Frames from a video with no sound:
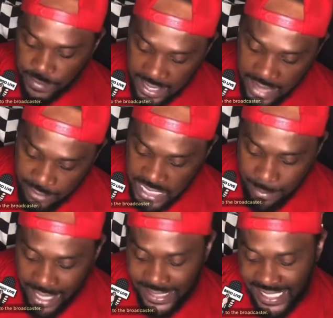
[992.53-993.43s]
Every time
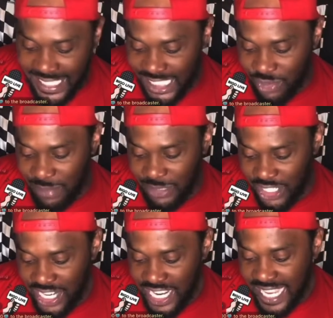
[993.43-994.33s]
I see this
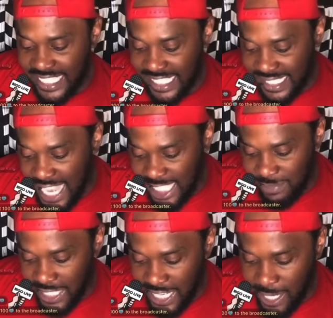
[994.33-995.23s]
scripture, it just takes
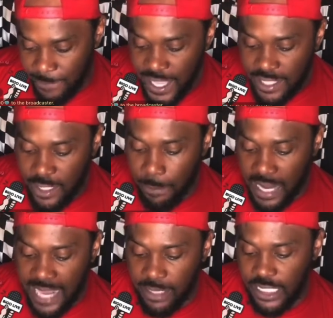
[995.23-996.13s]
me there. The
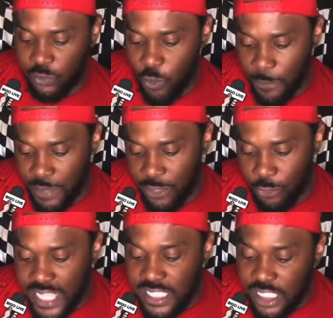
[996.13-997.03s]
blameless will be
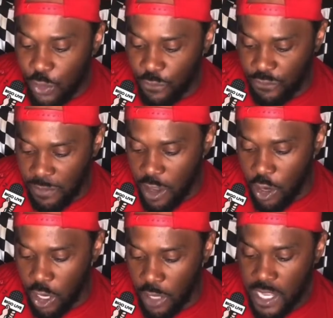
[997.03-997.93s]
rescued from
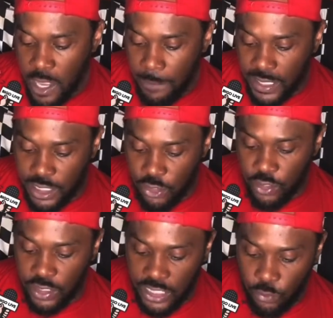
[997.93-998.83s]
harm, but the
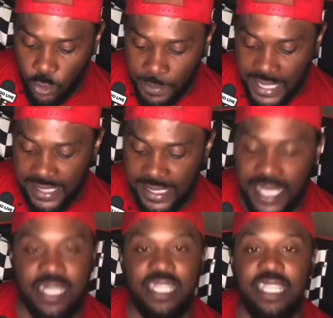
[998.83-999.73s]
crooked will be
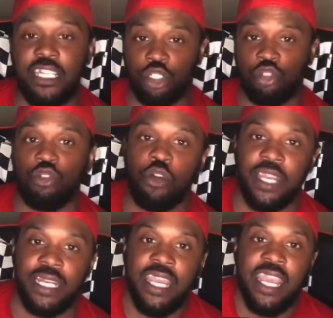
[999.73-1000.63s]
suddenly
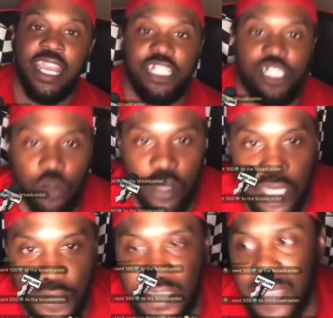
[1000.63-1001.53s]
destroyed. And sure
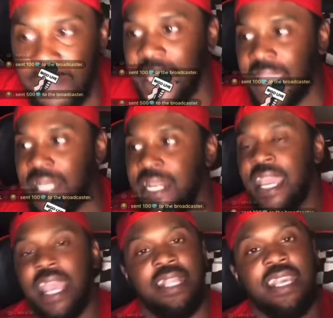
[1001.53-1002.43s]
enough, that man,
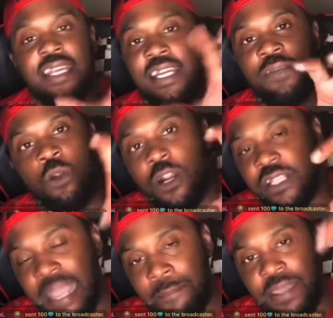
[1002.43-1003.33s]
he couldn't work
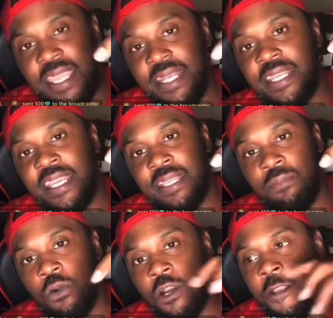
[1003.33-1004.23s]
that beat
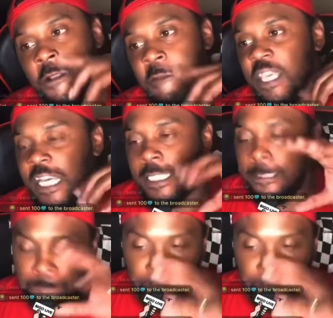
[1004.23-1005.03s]
anymore because